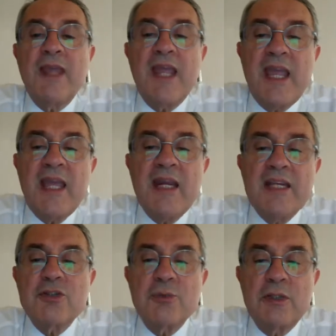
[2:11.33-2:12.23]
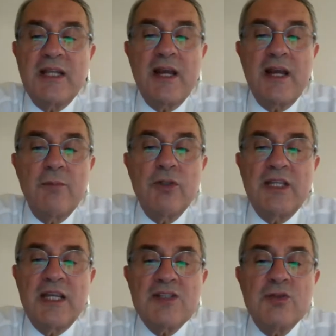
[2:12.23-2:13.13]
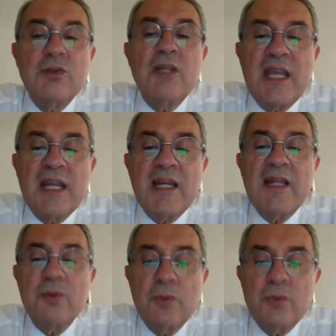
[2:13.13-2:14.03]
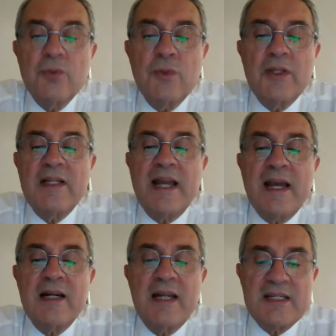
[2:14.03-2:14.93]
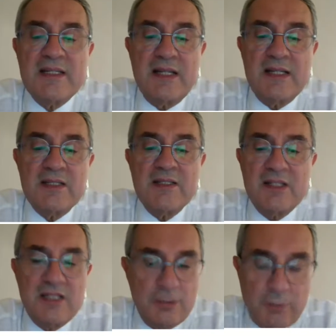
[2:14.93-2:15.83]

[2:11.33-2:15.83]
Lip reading: from the areas where they are more dense to the area where they are less dense.